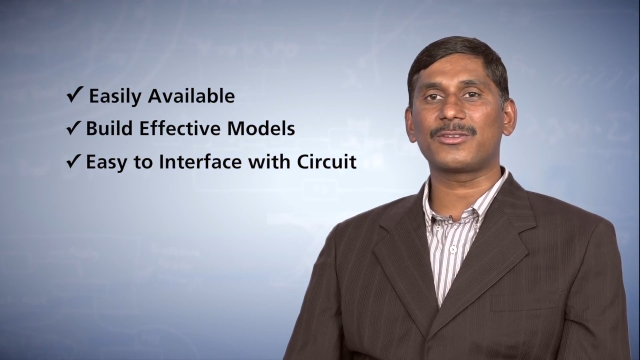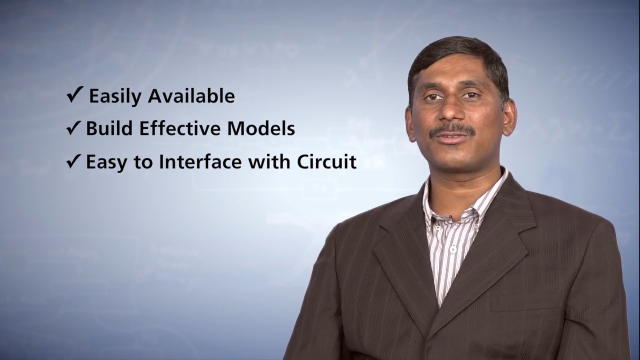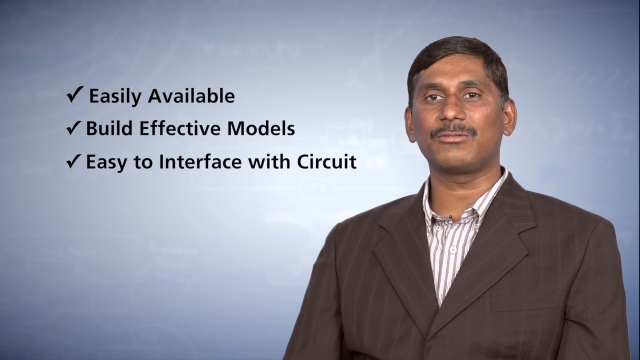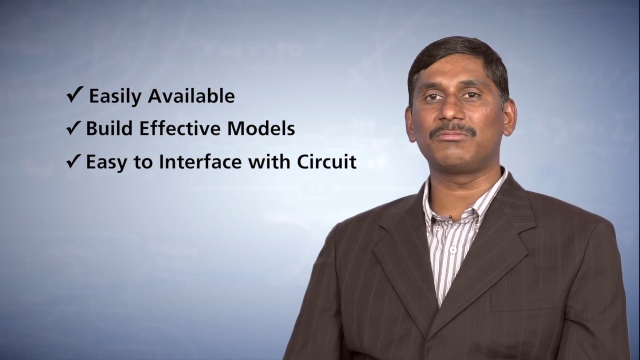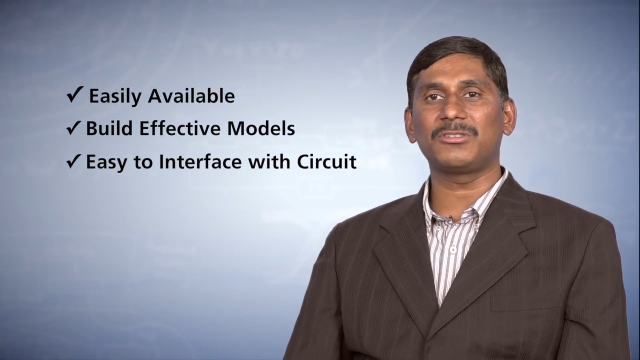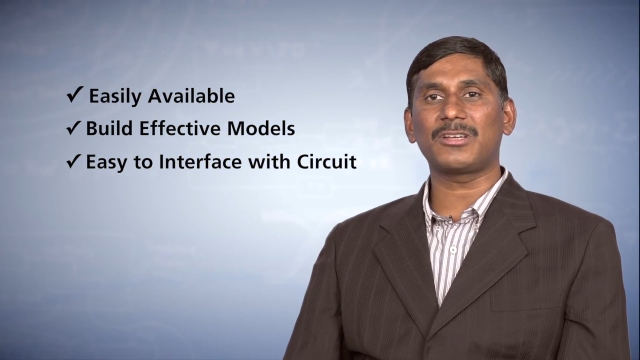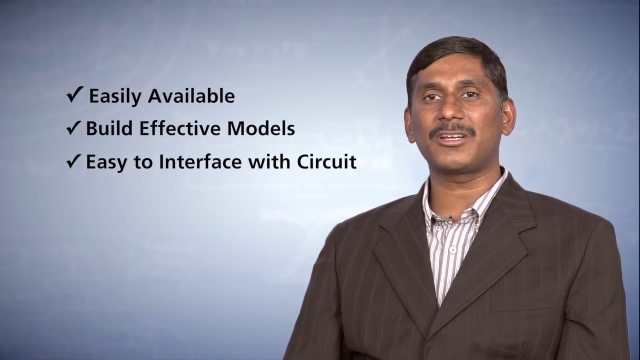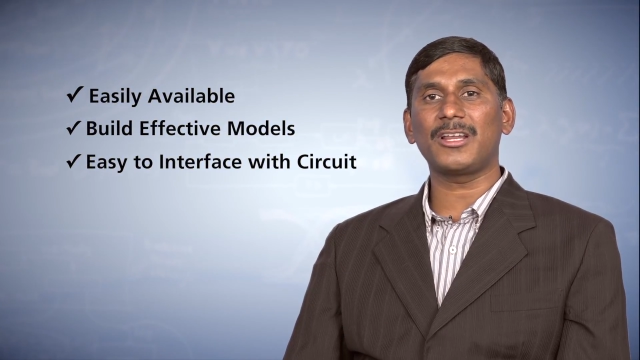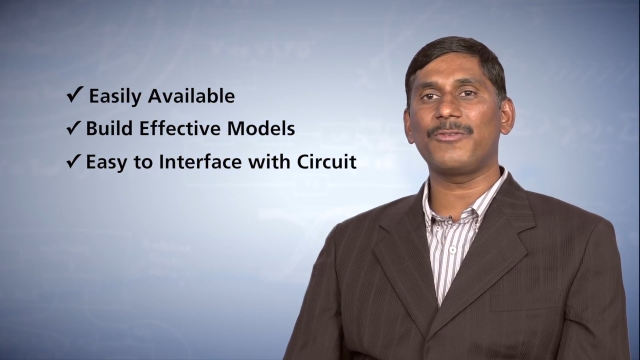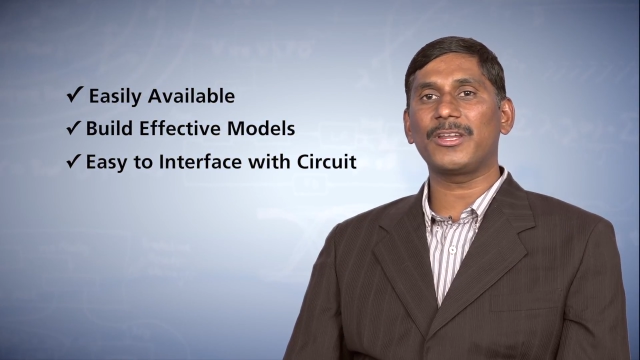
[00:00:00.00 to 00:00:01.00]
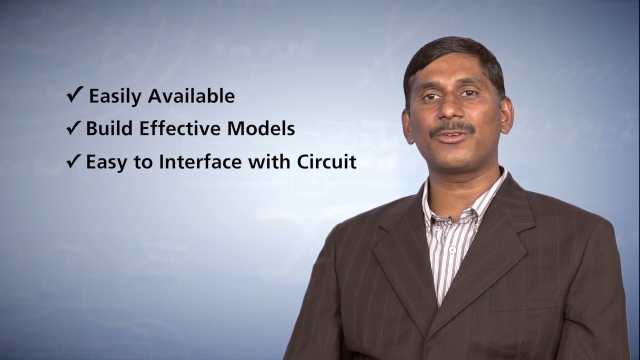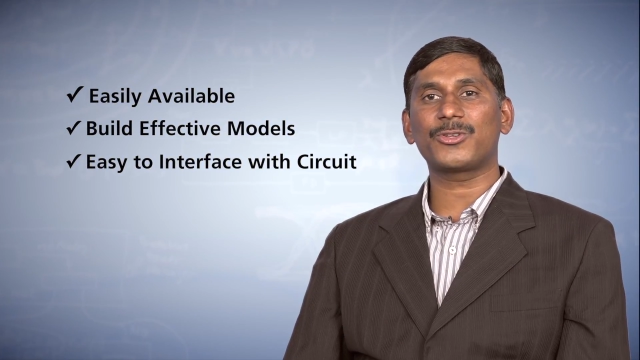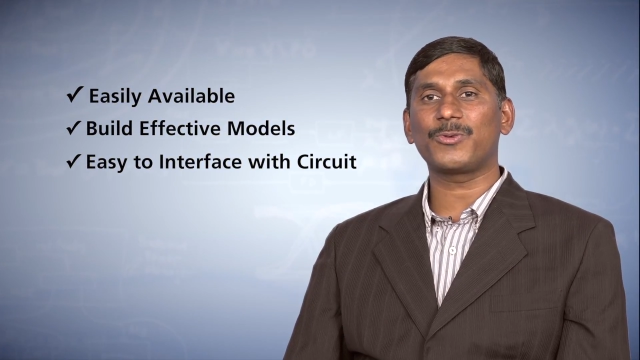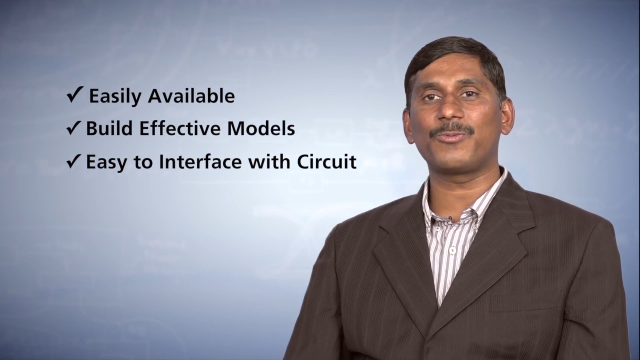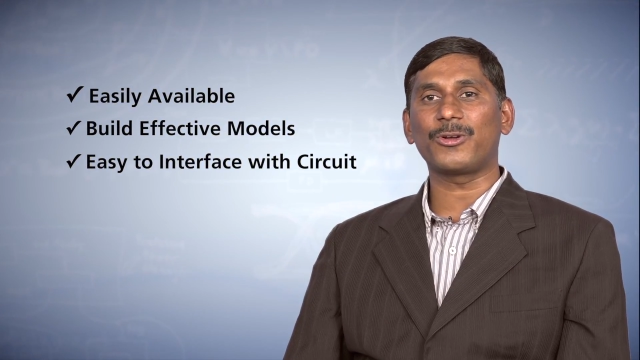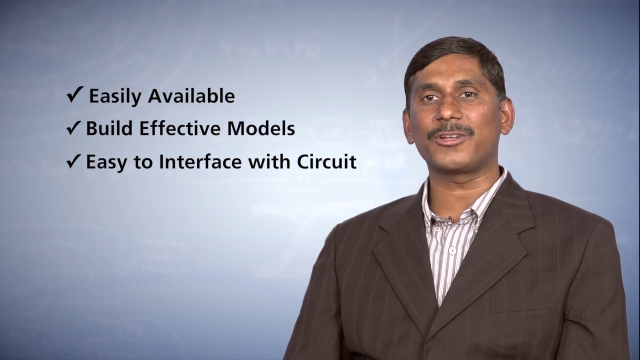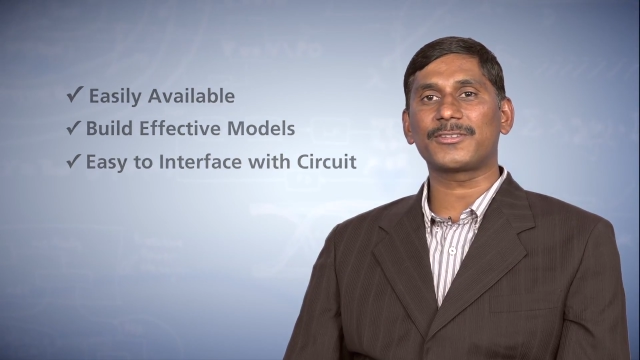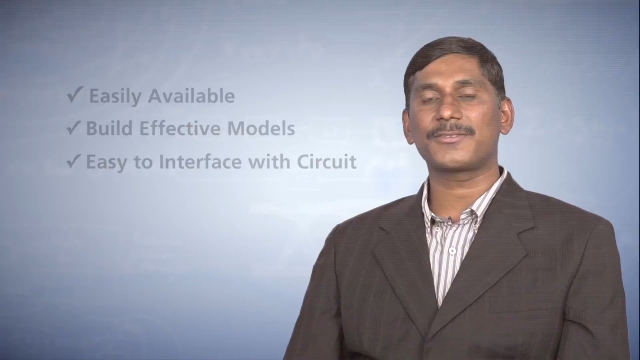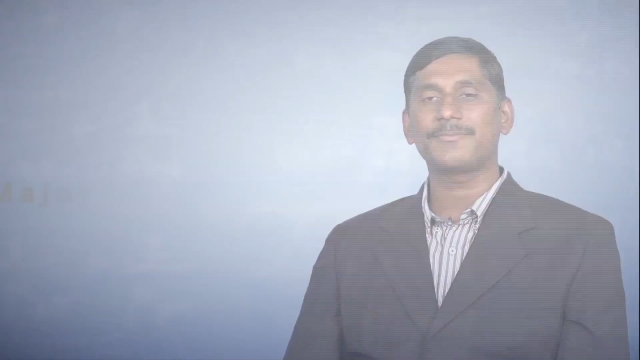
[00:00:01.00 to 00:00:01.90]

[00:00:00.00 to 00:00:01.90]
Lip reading: So these are really very useful for us.